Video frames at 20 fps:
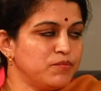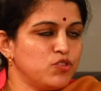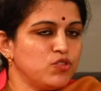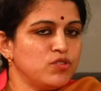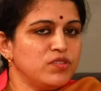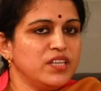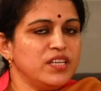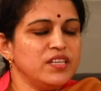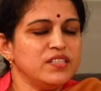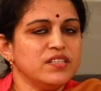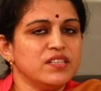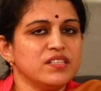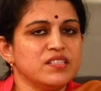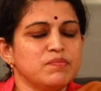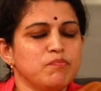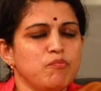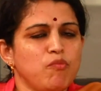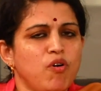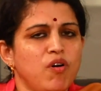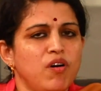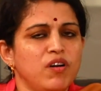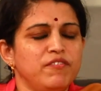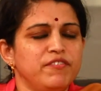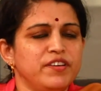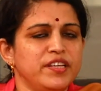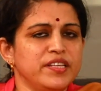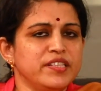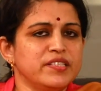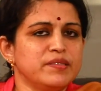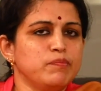So these are small,
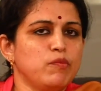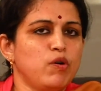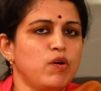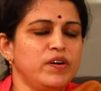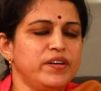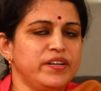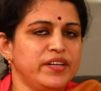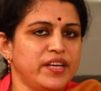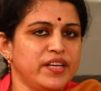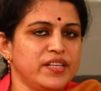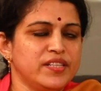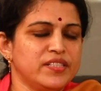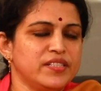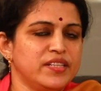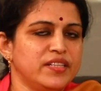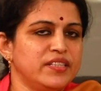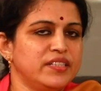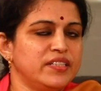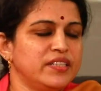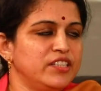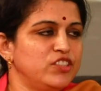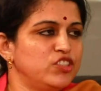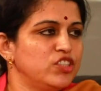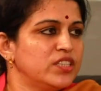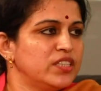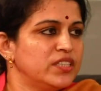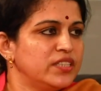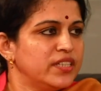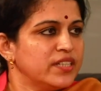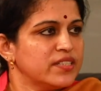very small tests that the teacher
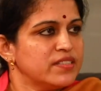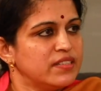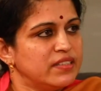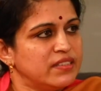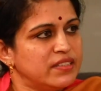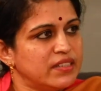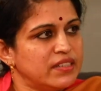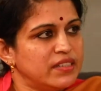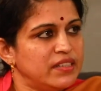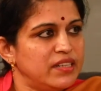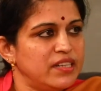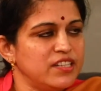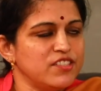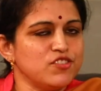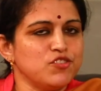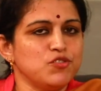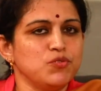conducts in the class